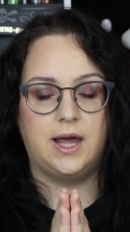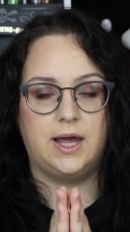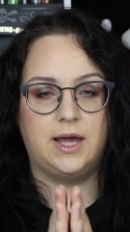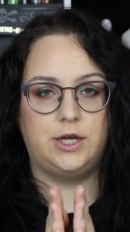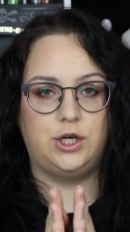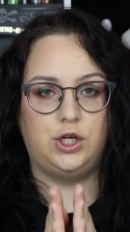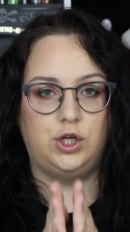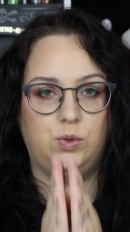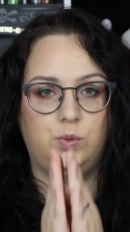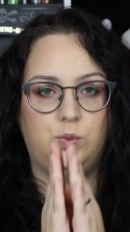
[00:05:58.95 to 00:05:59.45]

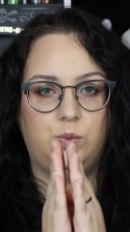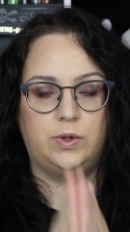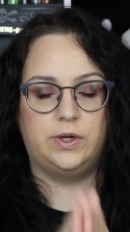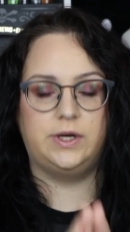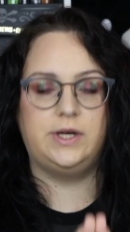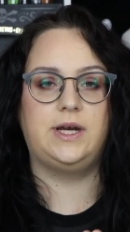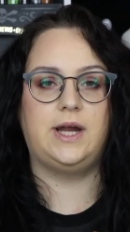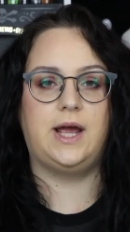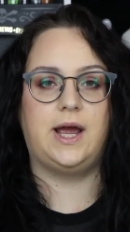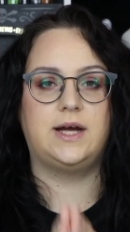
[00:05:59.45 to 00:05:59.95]
and you
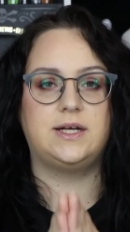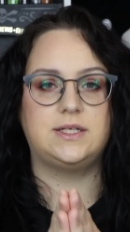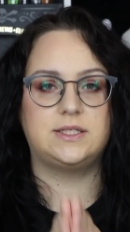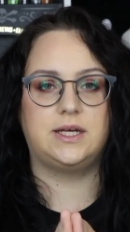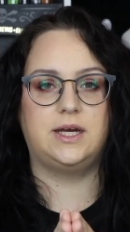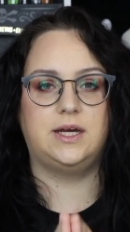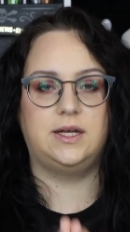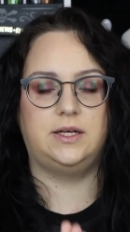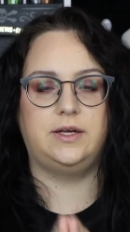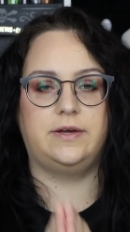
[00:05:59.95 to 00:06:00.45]
wouldn't ask
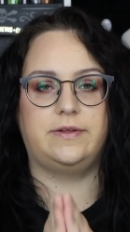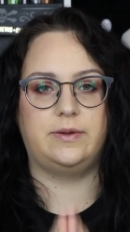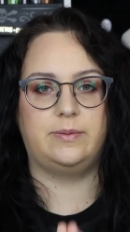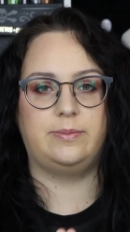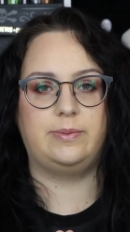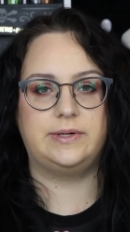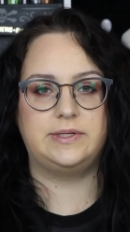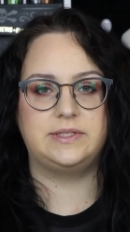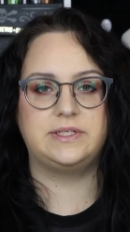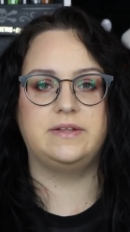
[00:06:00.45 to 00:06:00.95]
any other
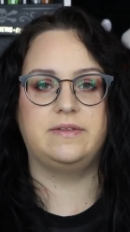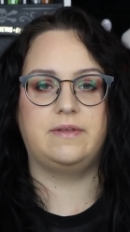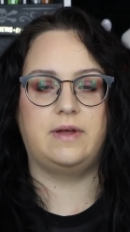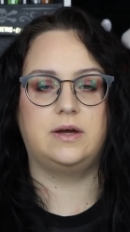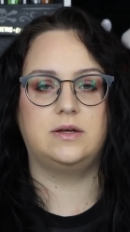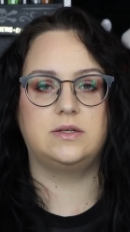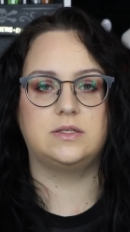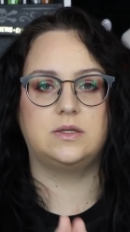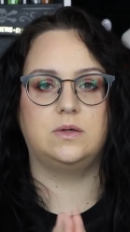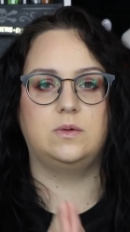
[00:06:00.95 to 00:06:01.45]
person
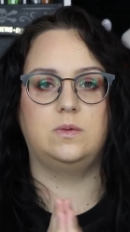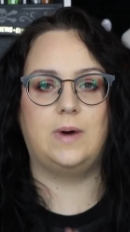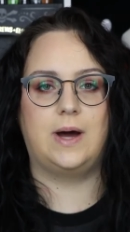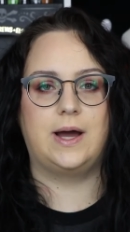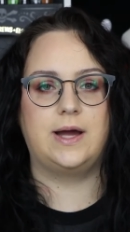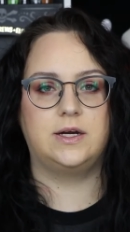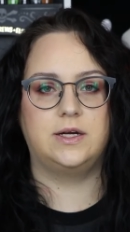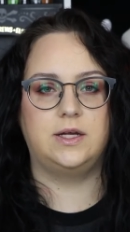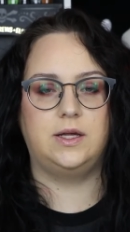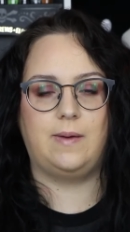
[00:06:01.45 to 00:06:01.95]
that, so why
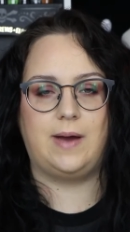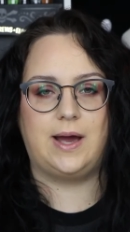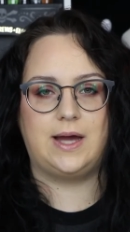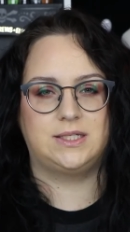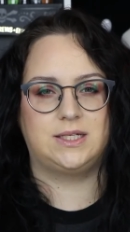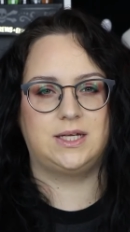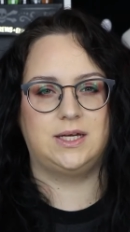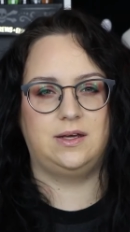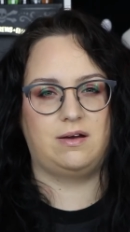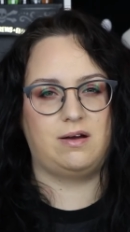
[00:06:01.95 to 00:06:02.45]
are you
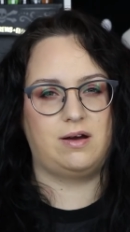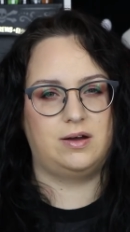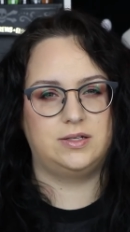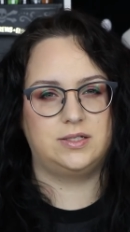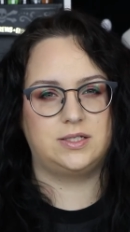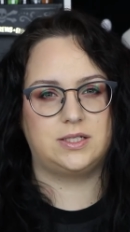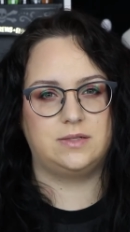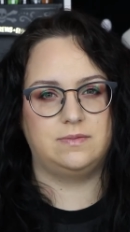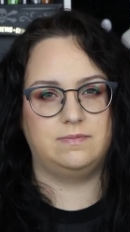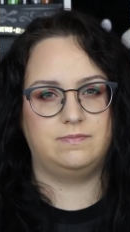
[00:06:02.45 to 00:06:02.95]
asking
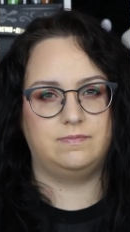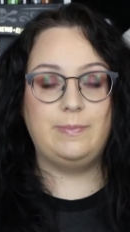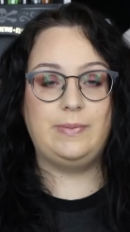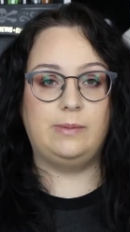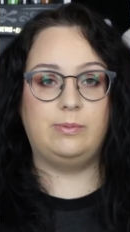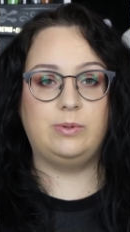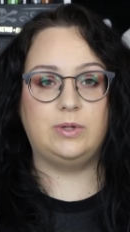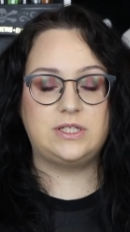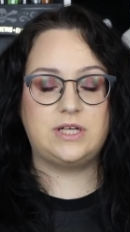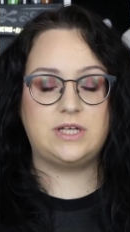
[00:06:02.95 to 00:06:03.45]
us? People